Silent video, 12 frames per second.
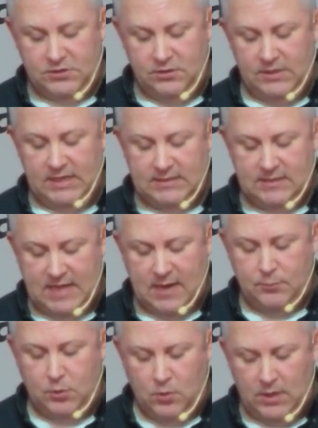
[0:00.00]
you get to that
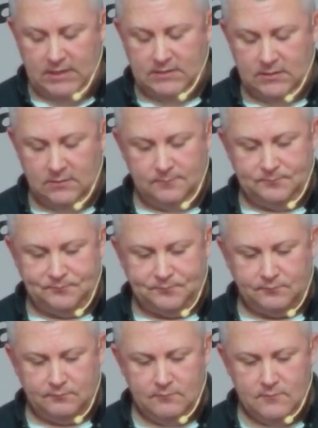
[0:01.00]
point,
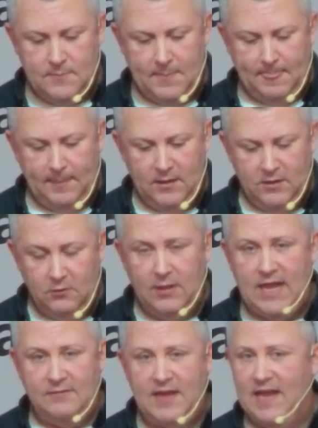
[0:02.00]
your
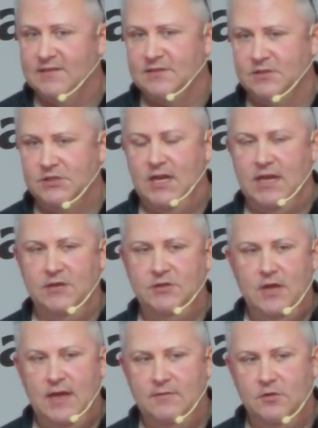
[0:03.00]
life has to change. You
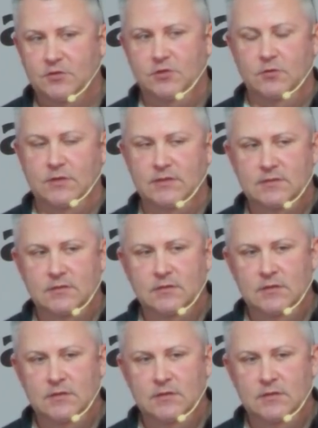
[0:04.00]
have no choice.